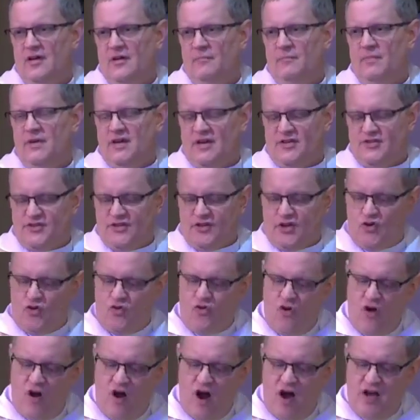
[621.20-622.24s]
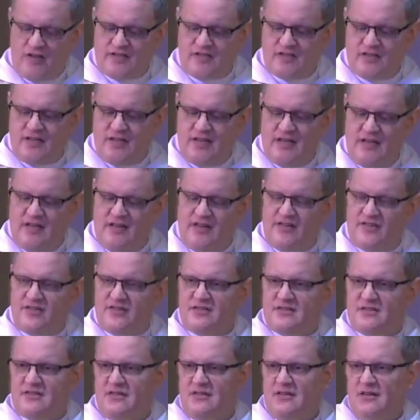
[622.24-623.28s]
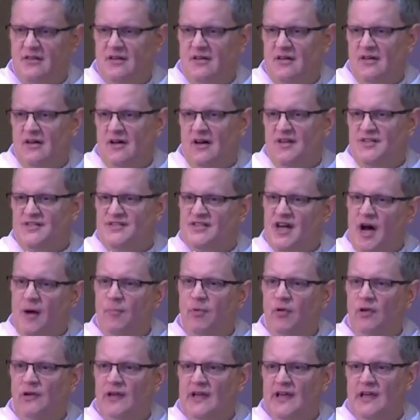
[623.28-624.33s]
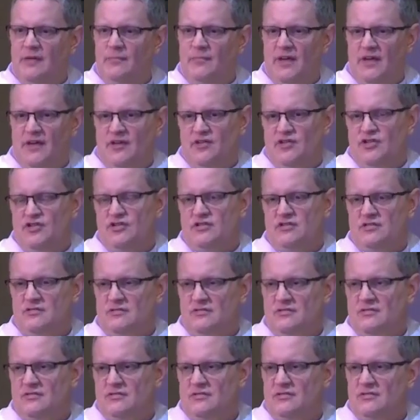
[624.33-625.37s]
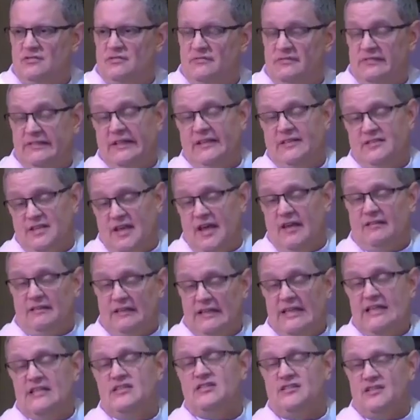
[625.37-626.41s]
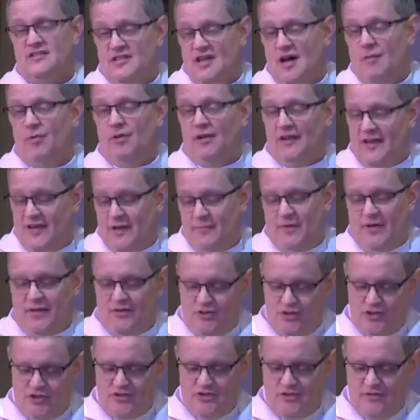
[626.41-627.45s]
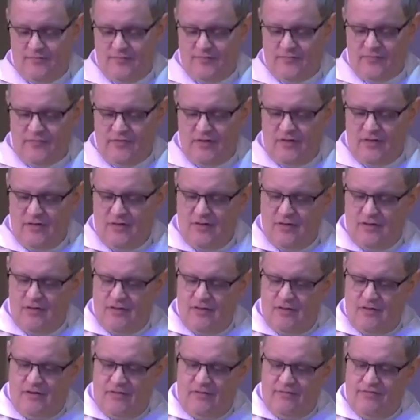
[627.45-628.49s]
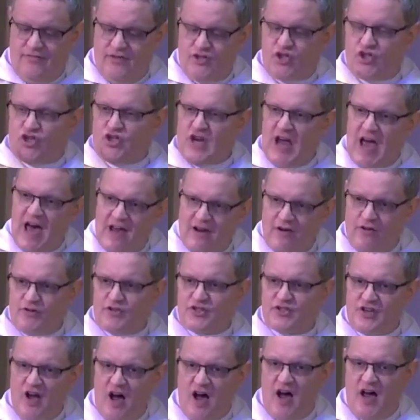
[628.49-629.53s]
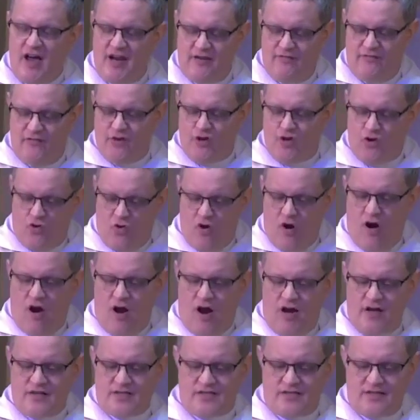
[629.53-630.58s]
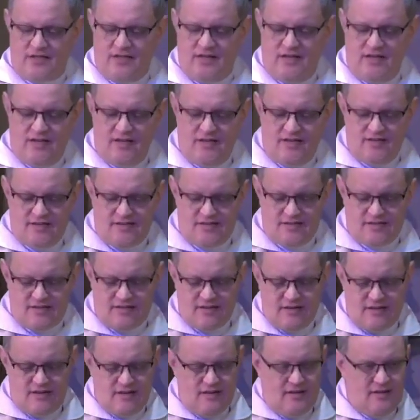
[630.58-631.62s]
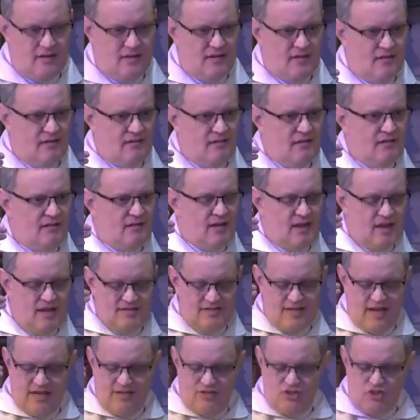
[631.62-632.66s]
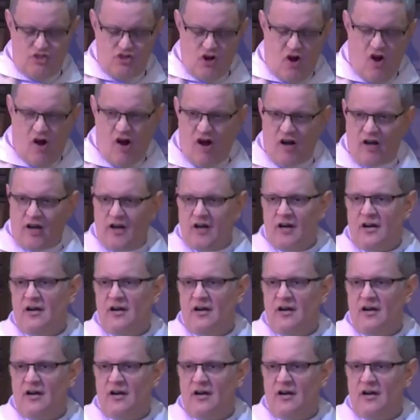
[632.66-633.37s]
Because the cross is a double image. It's at least a double image. The shadow side of the cross is as a dark,